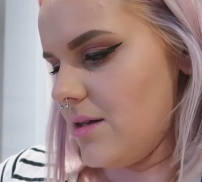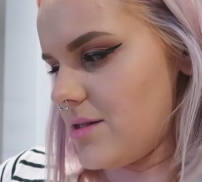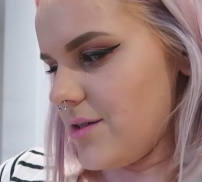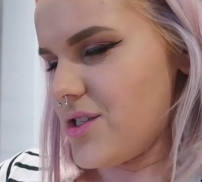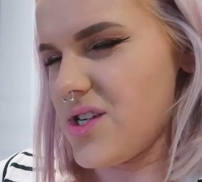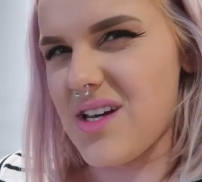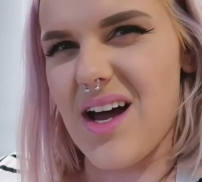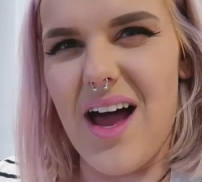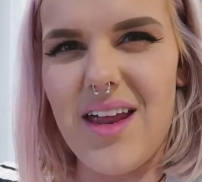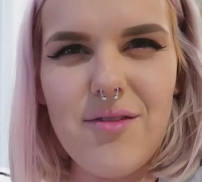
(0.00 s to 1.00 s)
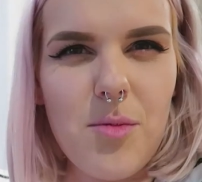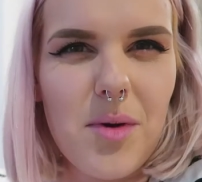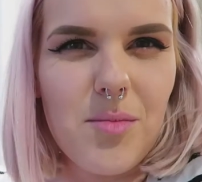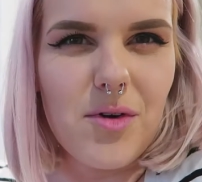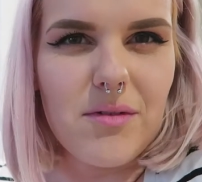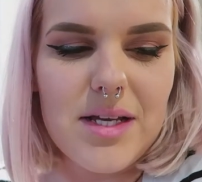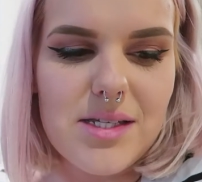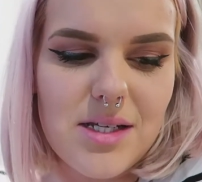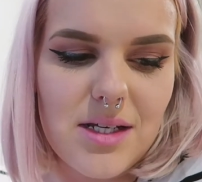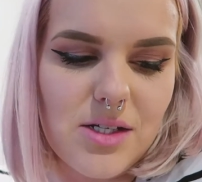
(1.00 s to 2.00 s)
So she's kind of a bit more
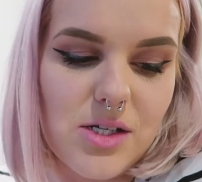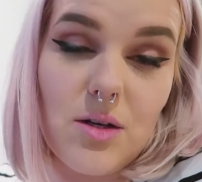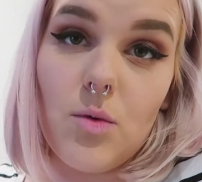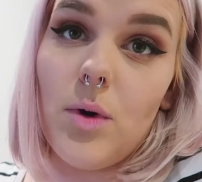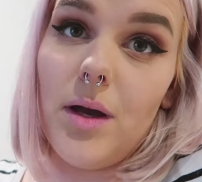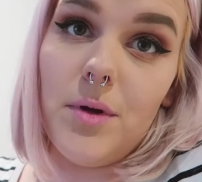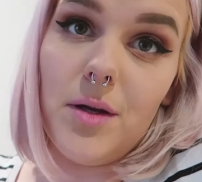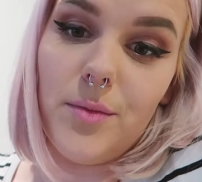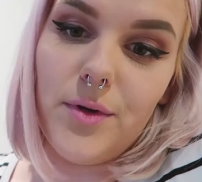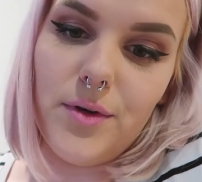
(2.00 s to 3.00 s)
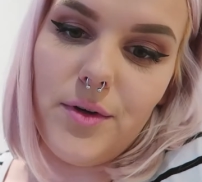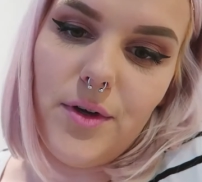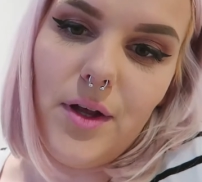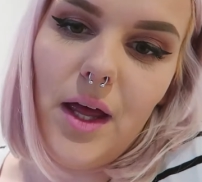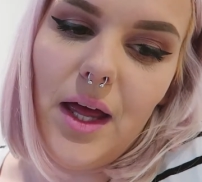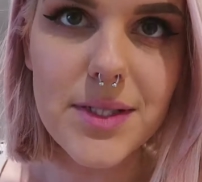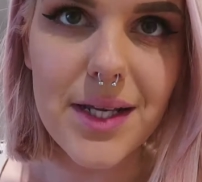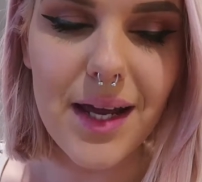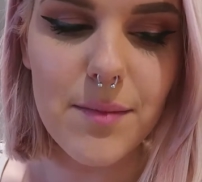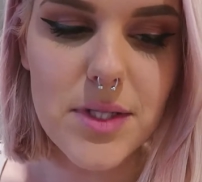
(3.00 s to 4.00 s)
rested. She's in a way better mood.
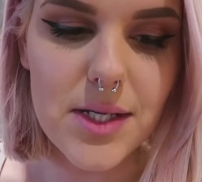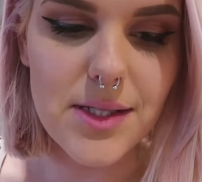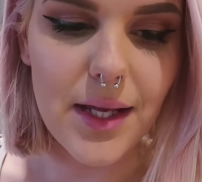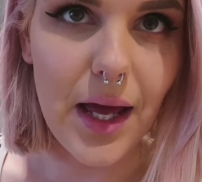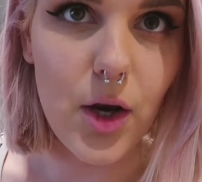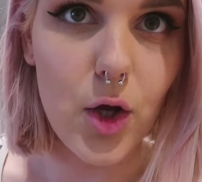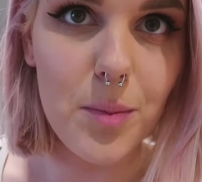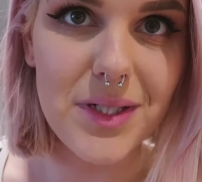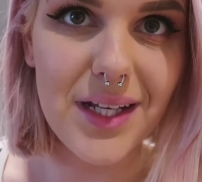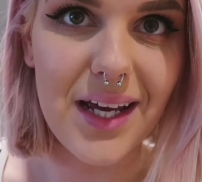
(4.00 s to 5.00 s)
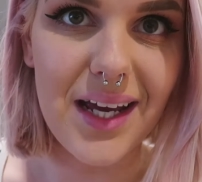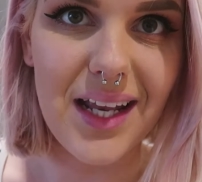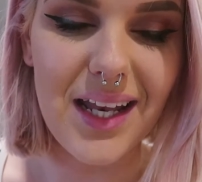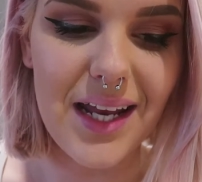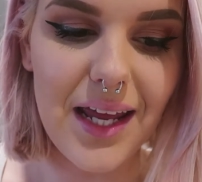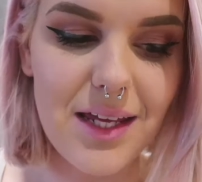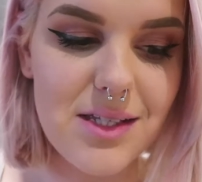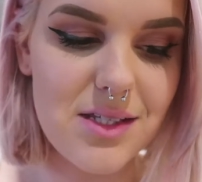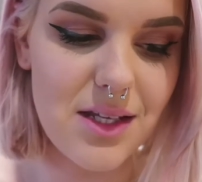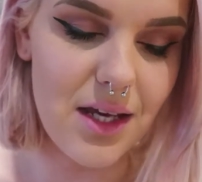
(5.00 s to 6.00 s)
Today I'm testing out Urban Decay
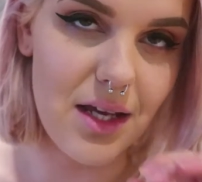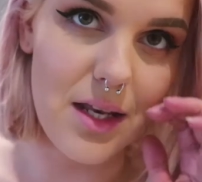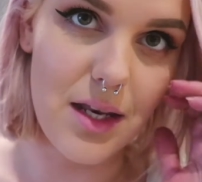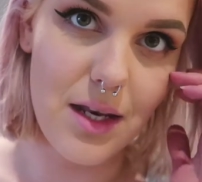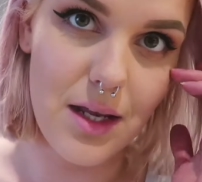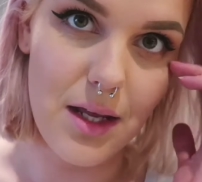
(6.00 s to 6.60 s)
Naked Skin.